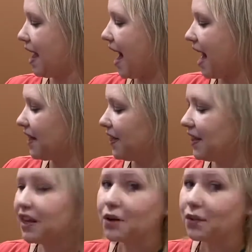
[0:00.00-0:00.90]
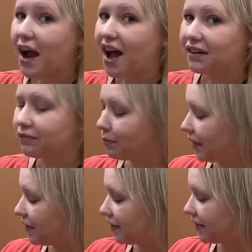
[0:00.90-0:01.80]
I think we're out of
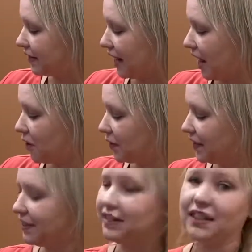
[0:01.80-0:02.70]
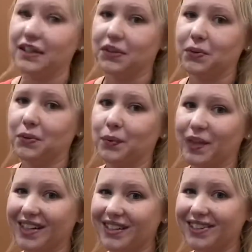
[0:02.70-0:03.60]
wiggles now. See you
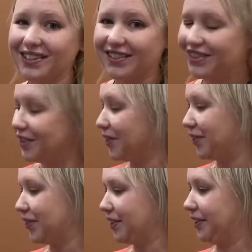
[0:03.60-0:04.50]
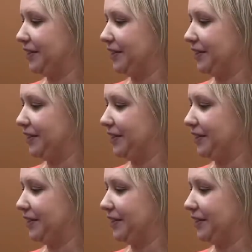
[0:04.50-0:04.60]
wiggle soon.